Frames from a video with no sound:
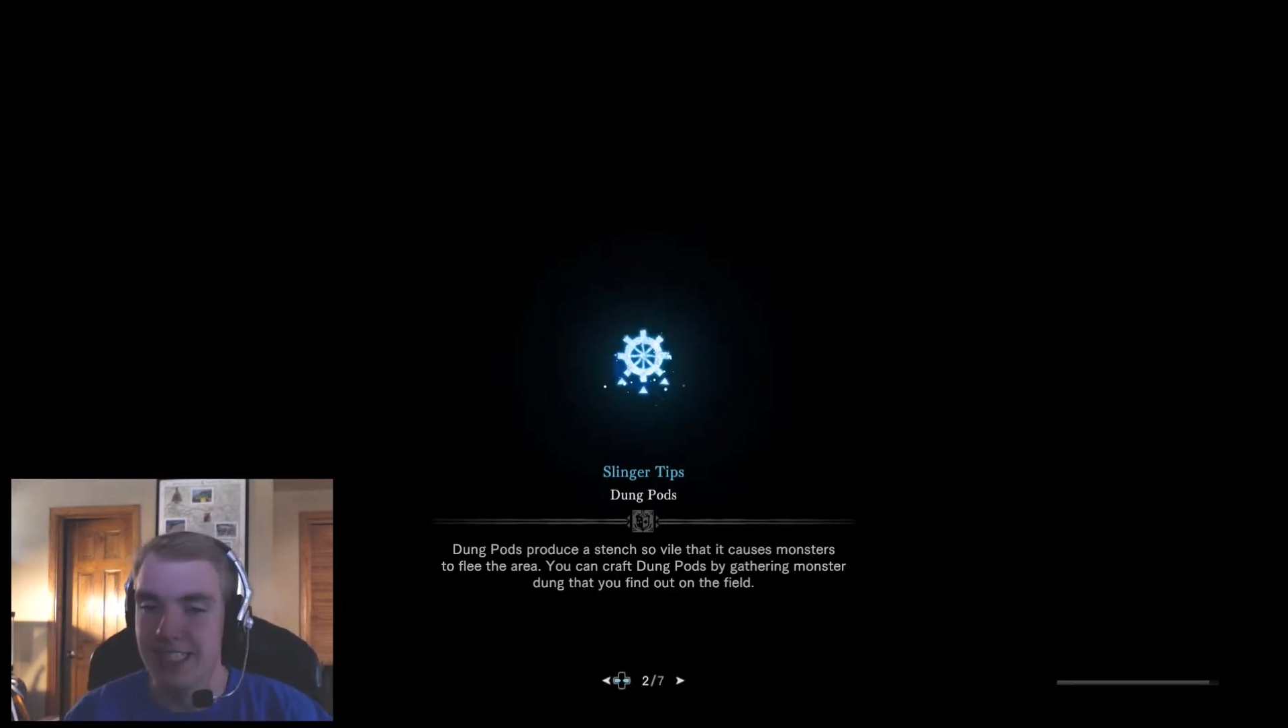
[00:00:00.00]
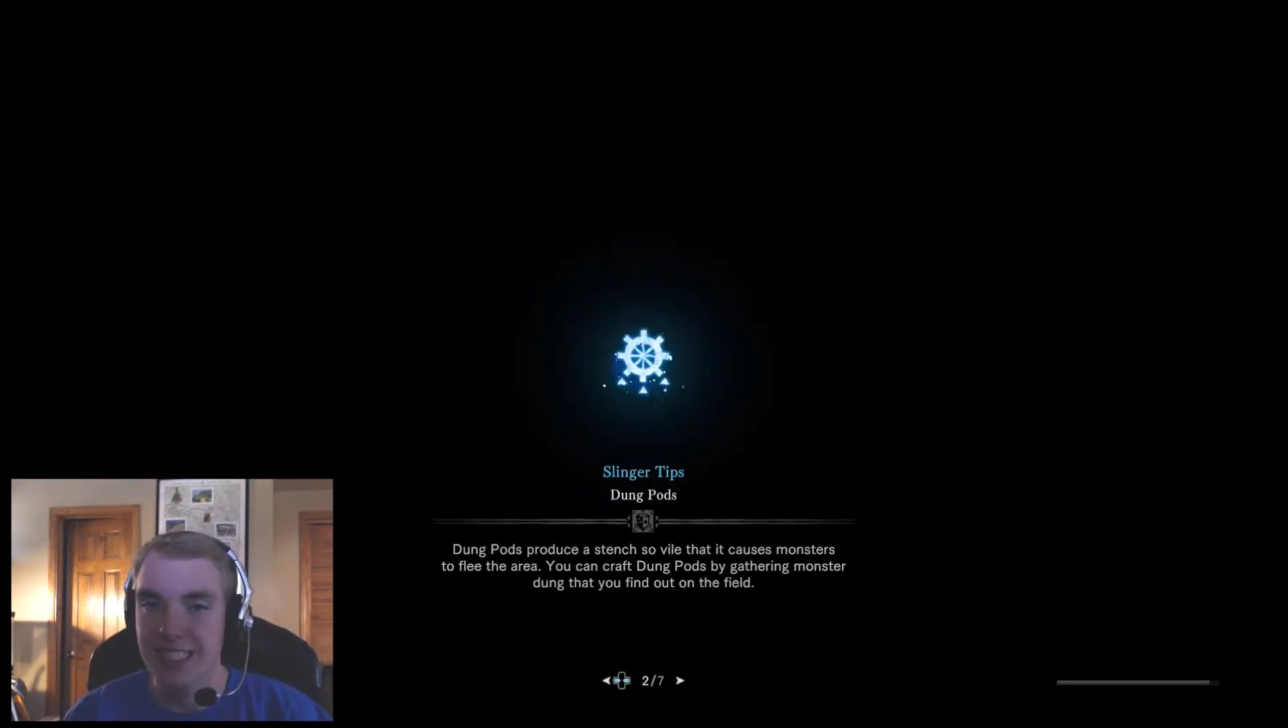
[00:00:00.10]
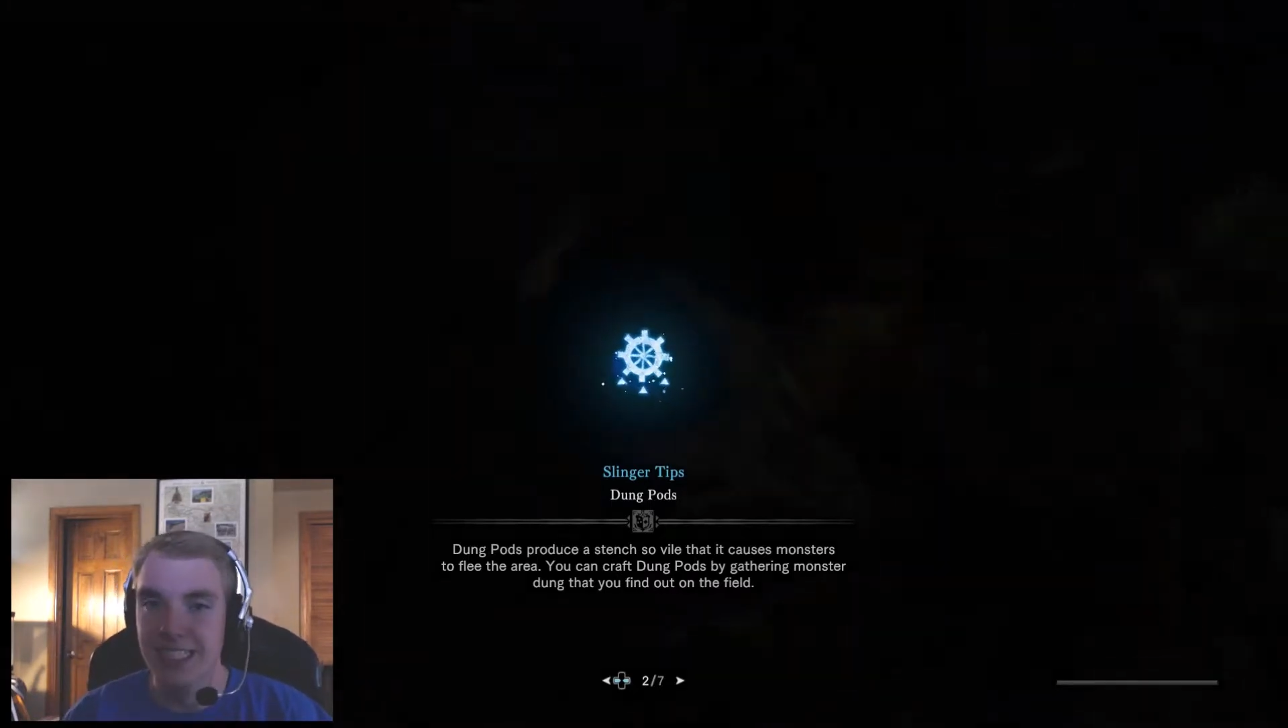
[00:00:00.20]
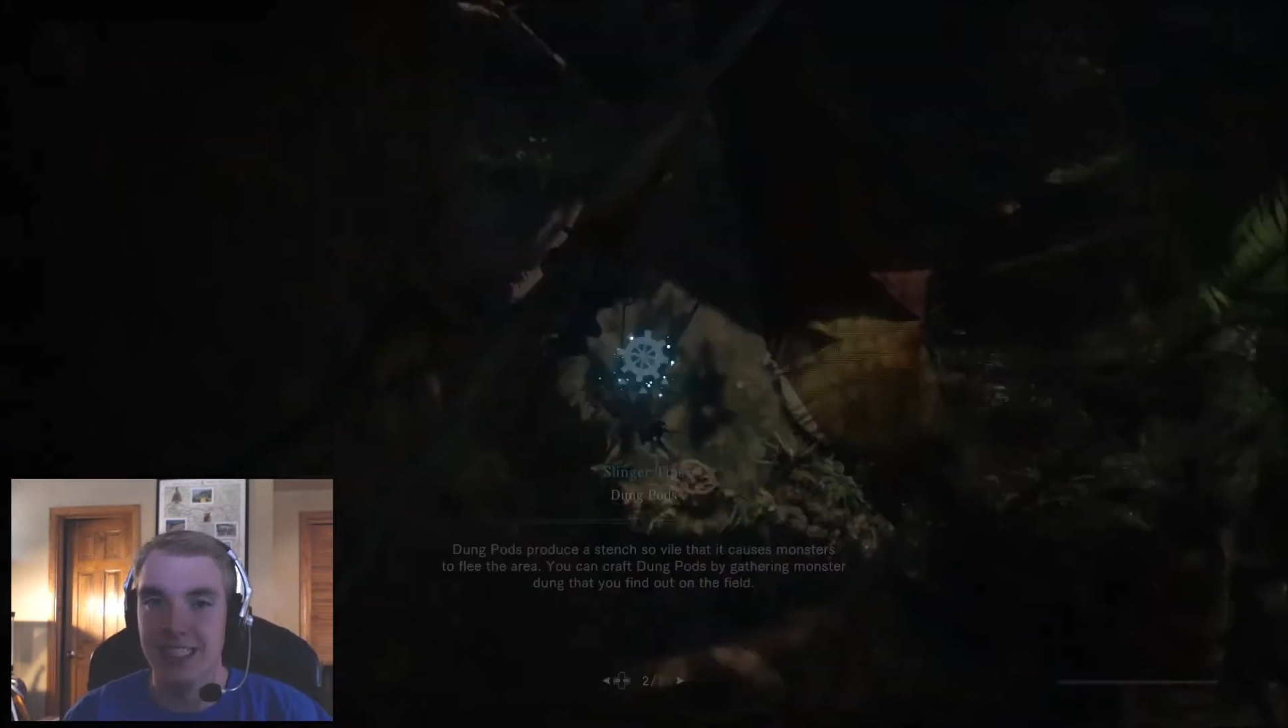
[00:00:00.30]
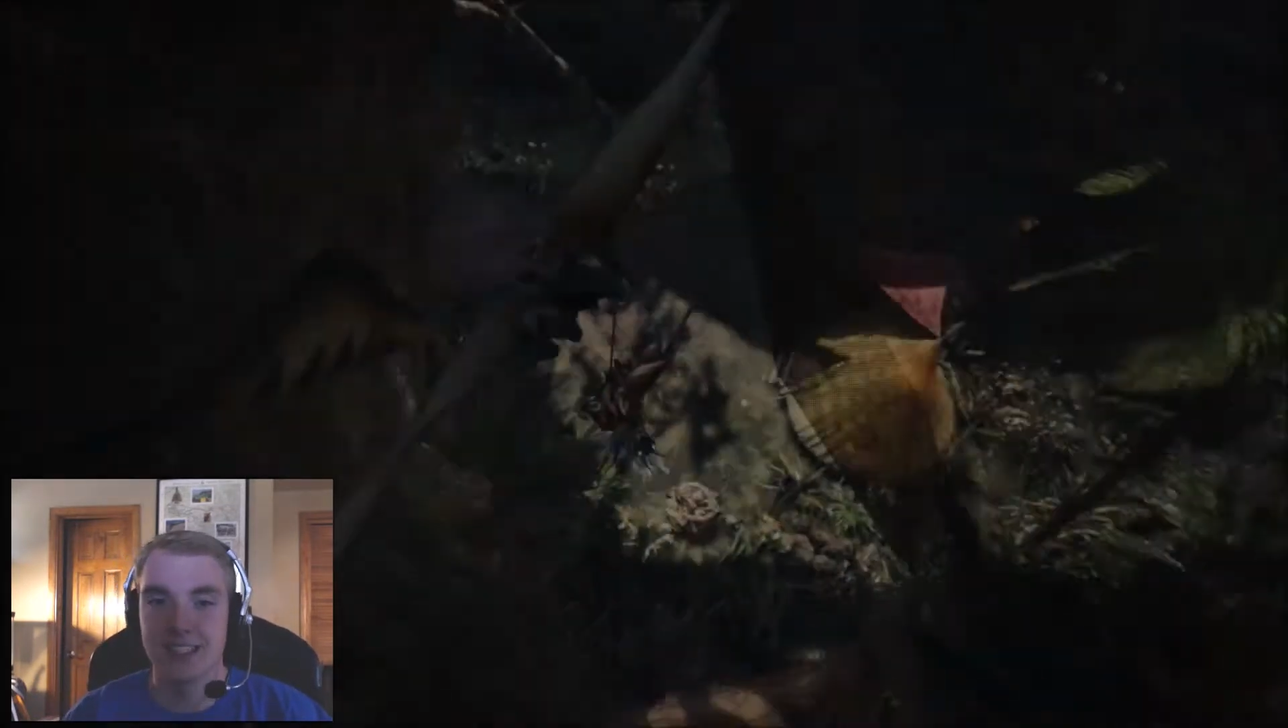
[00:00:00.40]

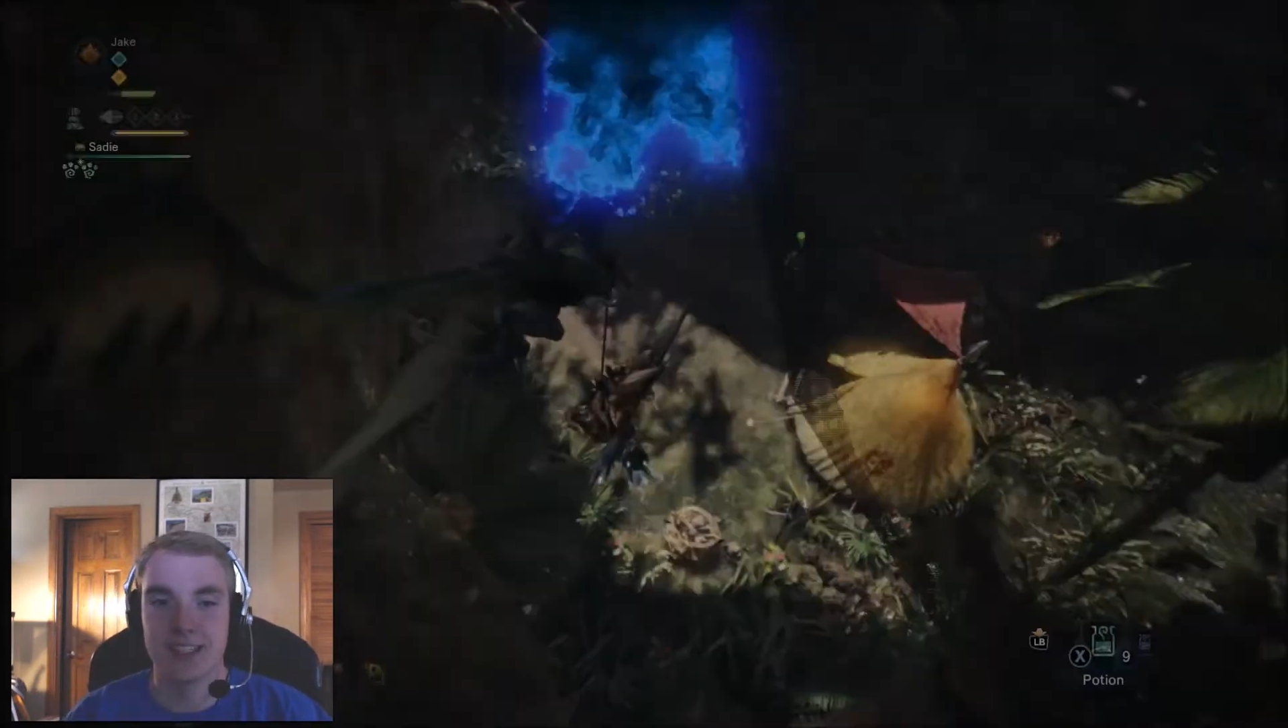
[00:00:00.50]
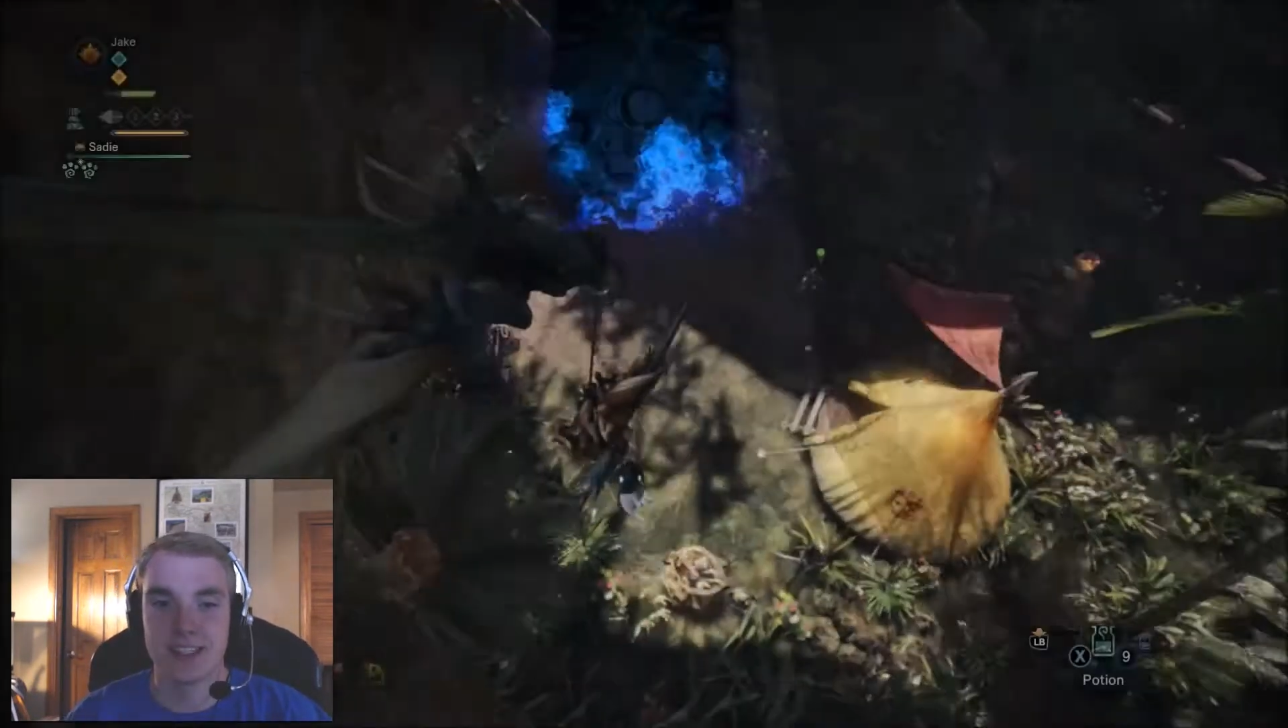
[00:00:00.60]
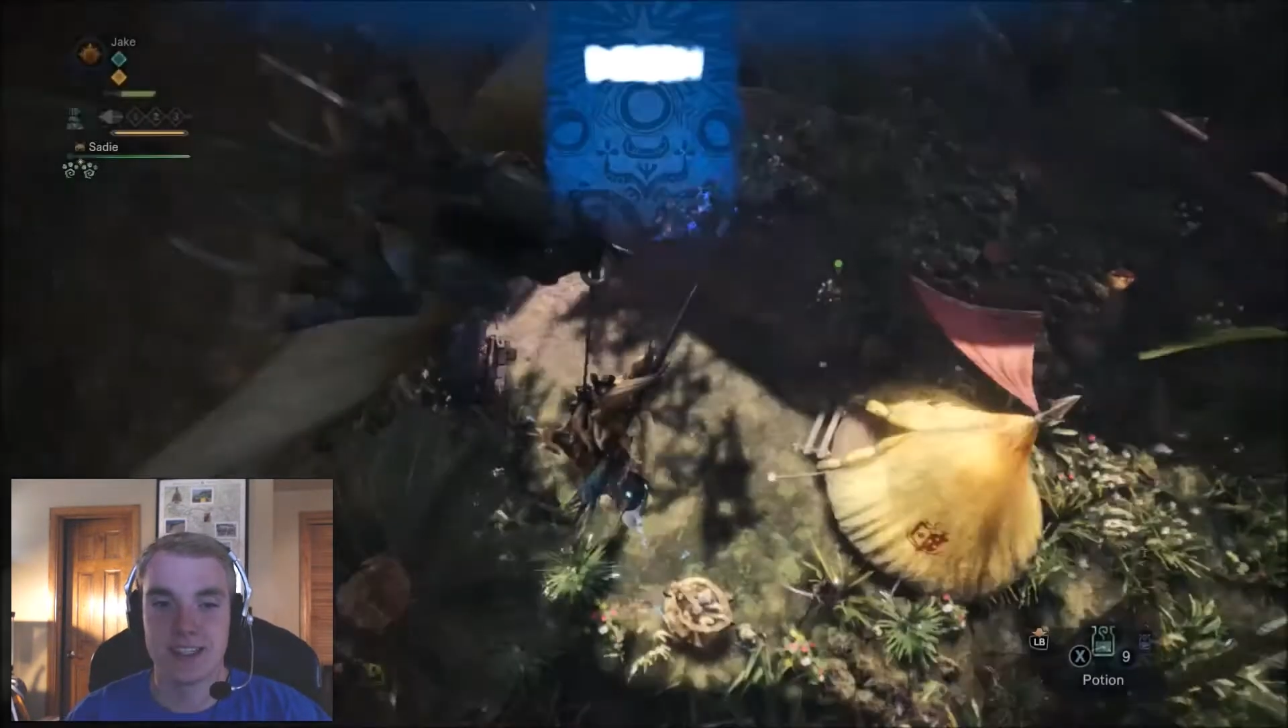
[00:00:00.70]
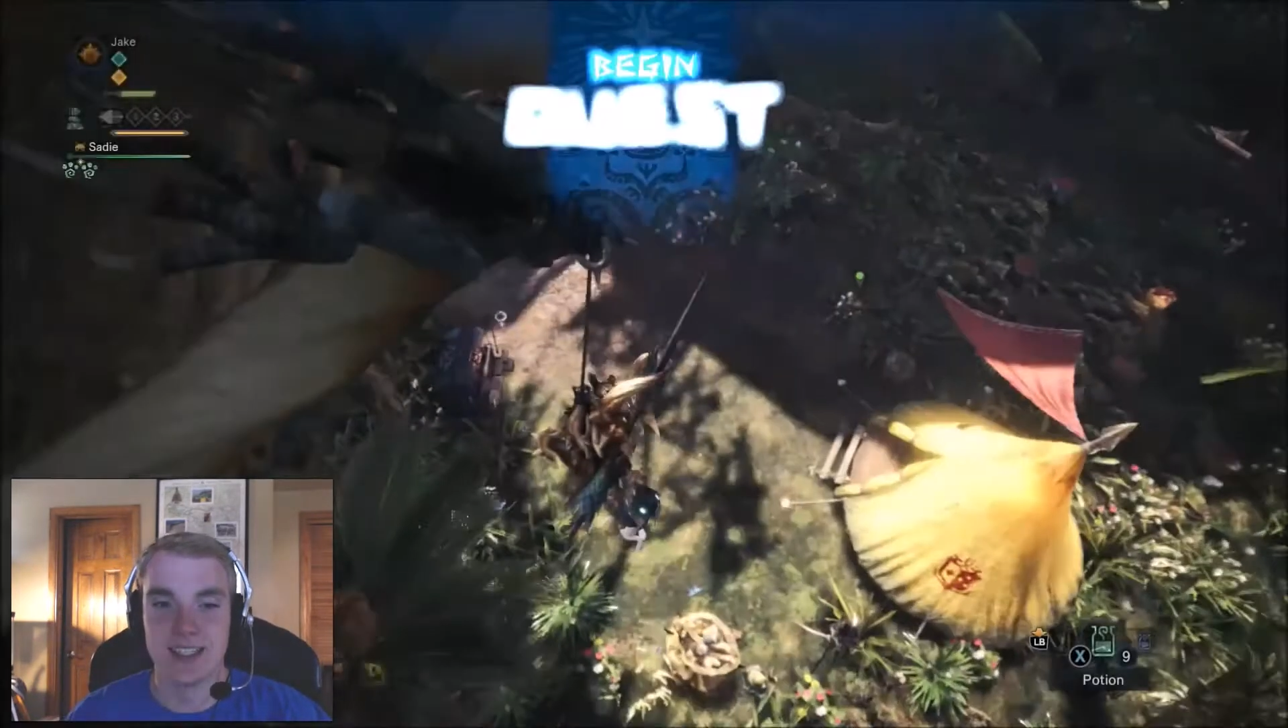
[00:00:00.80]
oof.